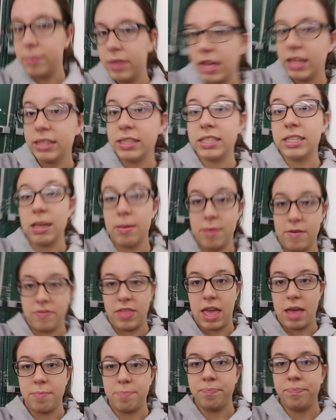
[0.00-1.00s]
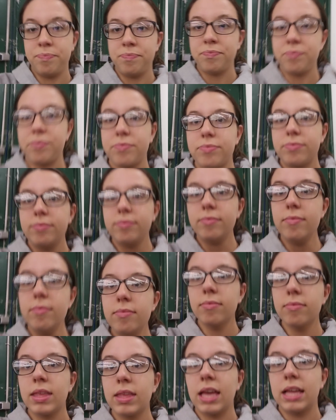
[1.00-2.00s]
in some of them.
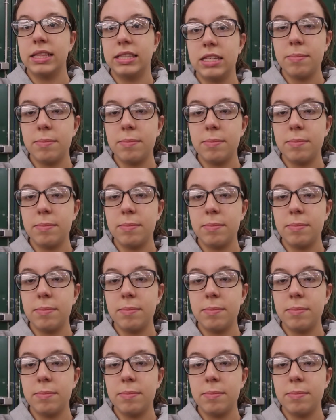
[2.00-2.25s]
In